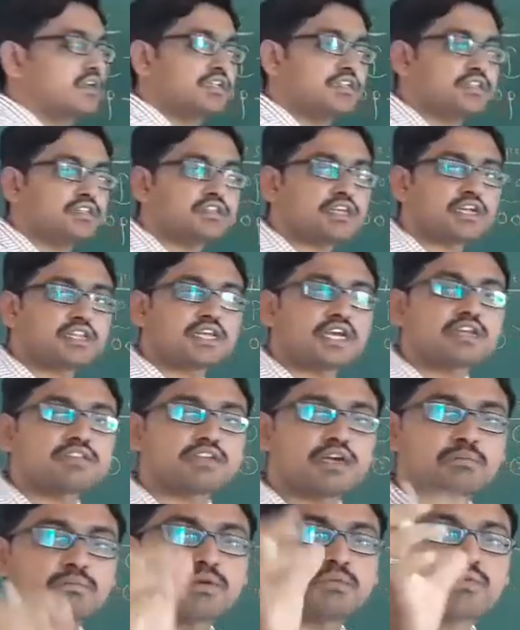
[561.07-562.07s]
these are the
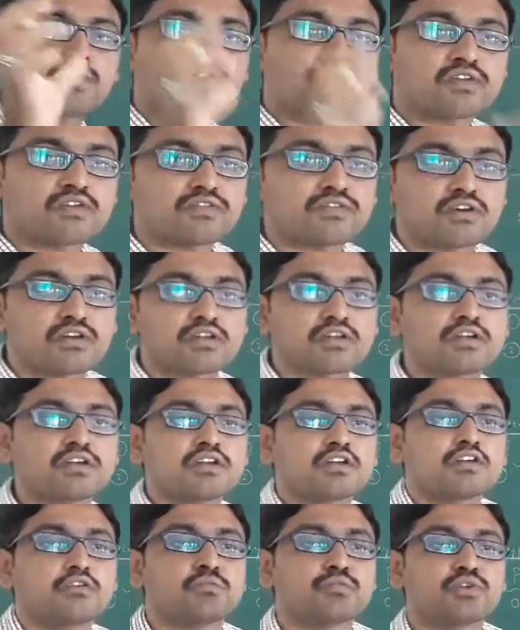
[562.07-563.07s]
example for a
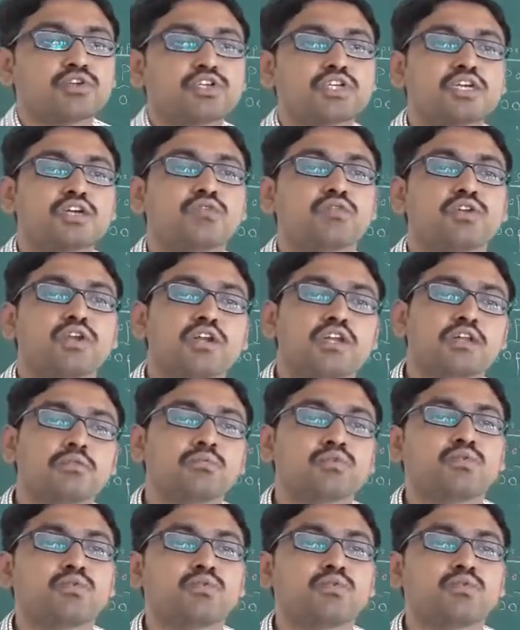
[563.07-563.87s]
procedure oriented